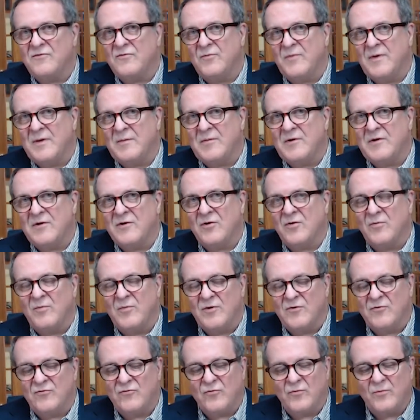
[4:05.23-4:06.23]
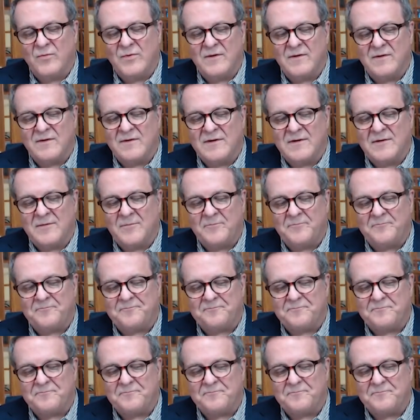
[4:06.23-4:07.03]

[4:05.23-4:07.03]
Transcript: maybe commercial building?